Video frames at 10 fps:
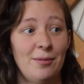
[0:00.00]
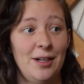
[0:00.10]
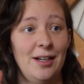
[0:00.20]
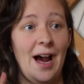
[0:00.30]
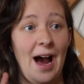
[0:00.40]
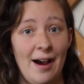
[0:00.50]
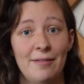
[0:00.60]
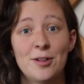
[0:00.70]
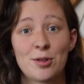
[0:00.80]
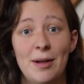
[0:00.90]
we have
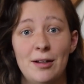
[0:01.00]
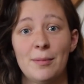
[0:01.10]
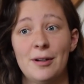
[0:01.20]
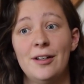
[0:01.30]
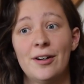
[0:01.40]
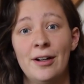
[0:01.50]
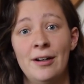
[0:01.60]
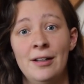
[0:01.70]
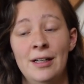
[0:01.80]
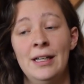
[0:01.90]
to spend money on,
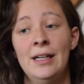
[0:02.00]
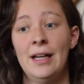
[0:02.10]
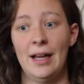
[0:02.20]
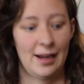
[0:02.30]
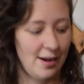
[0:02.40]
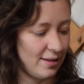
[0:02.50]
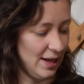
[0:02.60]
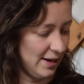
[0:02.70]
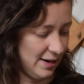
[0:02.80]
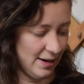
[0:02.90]
and
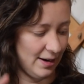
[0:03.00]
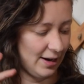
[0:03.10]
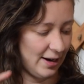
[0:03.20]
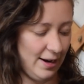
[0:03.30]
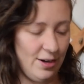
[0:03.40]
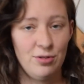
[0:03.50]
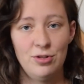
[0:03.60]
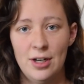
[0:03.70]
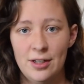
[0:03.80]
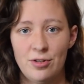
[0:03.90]
then I
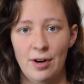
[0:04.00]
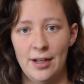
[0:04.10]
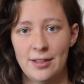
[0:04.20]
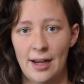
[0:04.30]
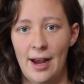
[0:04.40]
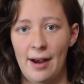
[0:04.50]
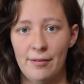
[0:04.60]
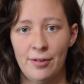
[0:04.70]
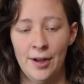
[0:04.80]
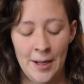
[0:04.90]
usually try to
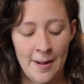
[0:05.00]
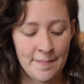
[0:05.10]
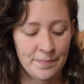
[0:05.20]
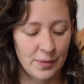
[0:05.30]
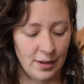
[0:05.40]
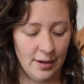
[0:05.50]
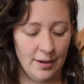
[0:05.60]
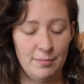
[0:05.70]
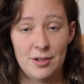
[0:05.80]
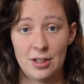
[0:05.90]
have
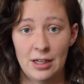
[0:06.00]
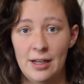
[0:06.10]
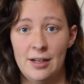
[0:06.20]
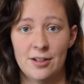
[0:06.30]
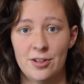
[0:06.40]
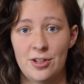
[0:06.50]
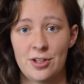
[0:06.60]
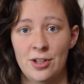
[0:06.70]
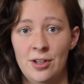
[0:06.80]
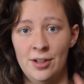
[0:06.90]
a
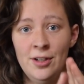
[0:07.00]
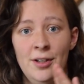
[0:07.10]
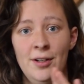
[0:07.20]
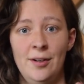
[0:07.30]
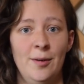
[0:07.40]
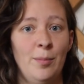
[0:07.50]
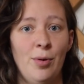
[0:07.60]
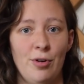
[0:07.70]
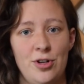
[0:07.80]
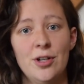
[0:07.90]
miscellaneous
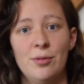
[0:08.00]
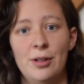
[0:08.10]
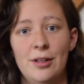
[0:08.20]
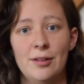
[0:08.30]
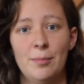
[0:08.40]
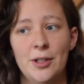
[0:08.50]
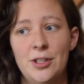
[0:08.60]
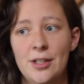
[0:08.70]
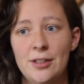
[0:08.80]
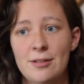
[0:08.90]
portion within the
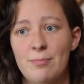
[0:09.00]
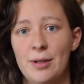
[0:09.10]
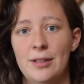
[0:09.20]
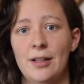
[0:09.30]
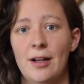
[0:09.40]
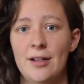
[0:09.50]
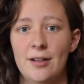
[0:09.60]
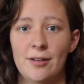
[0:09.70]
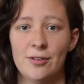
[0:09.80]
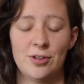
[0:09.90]
budget, but that I
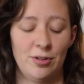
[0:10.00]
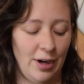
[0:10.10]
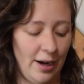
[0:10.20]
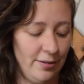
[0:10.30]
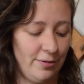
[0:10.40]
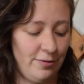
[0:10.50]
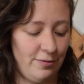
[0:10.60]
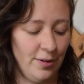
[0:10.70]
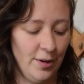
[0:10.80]
also kind of